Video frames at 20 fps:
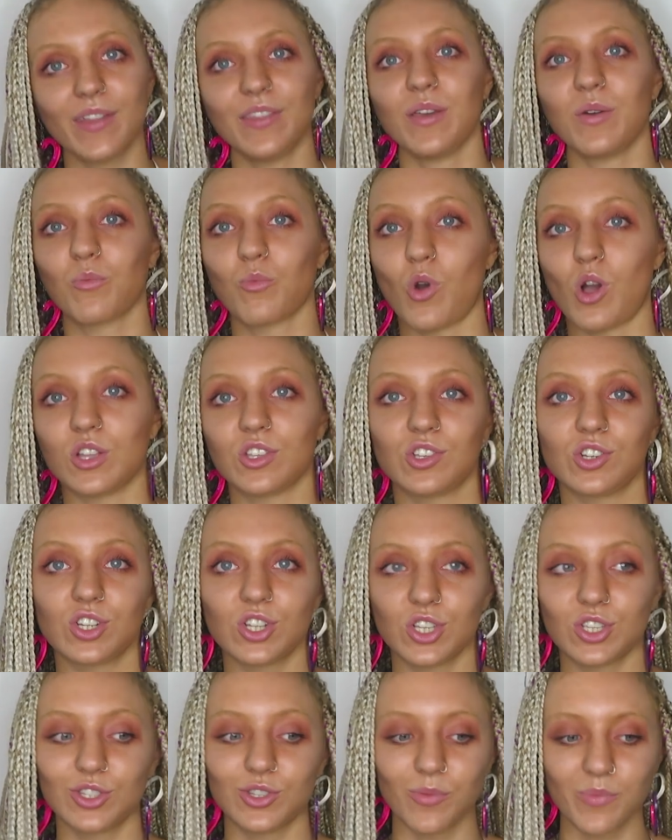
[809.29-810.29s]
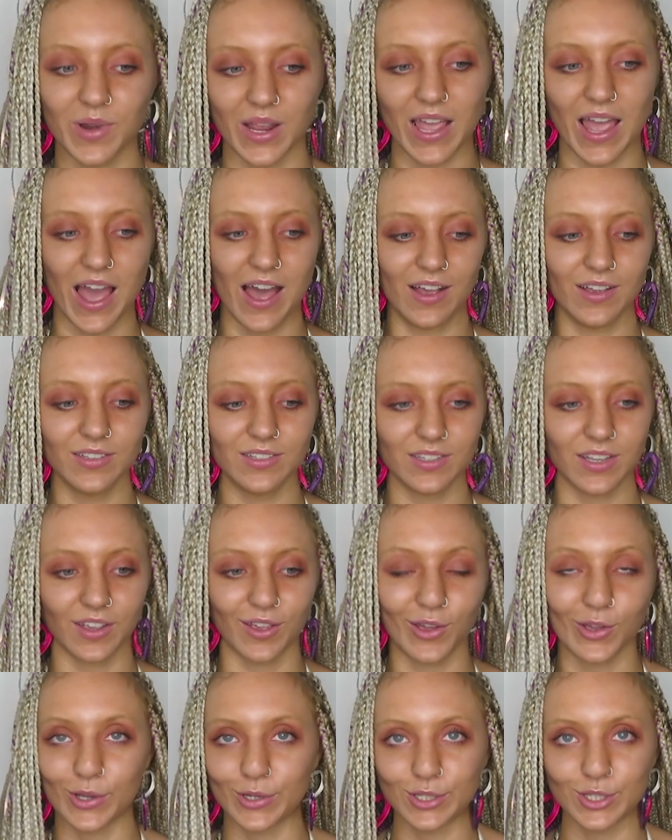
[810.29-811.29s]
and then watched somebody else,
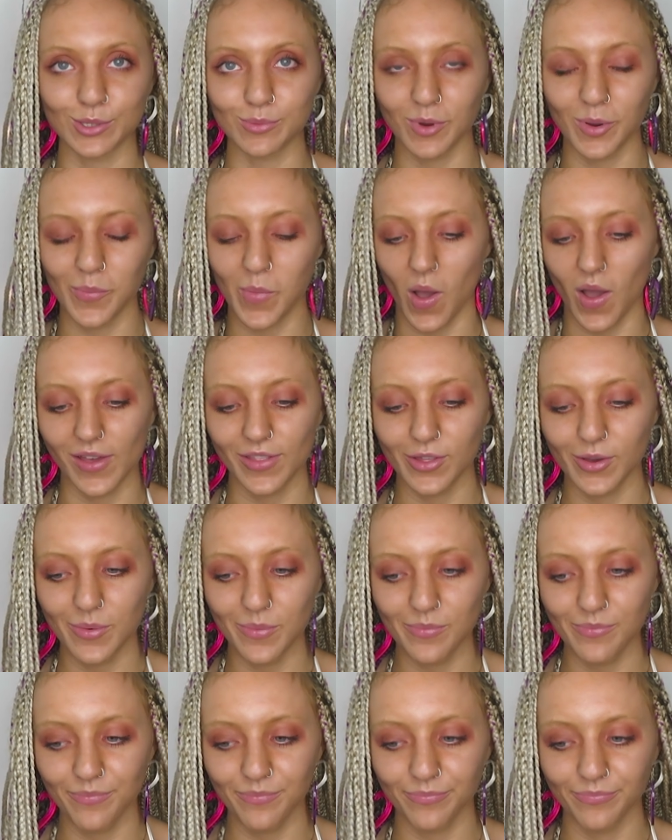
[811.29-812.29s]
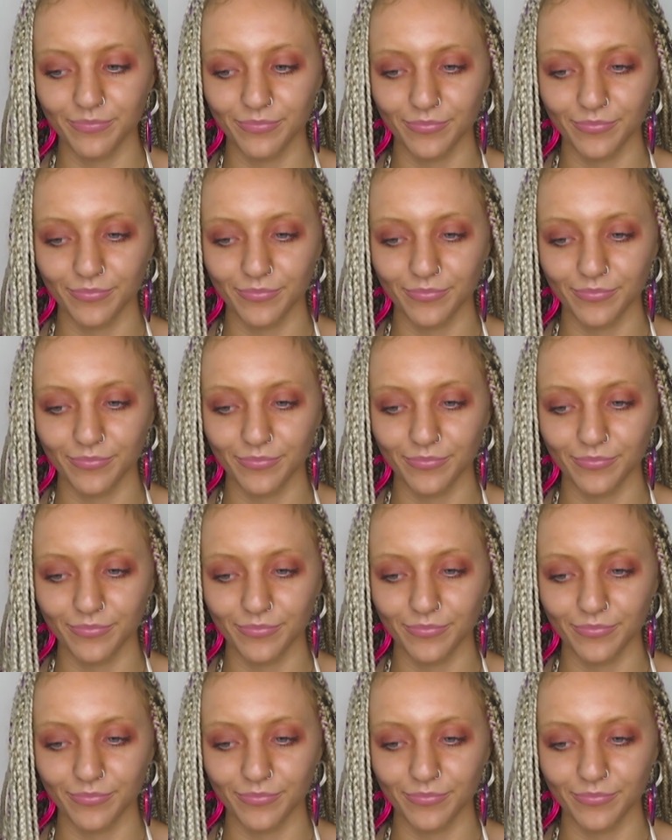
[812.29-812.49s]
like a customer buy them,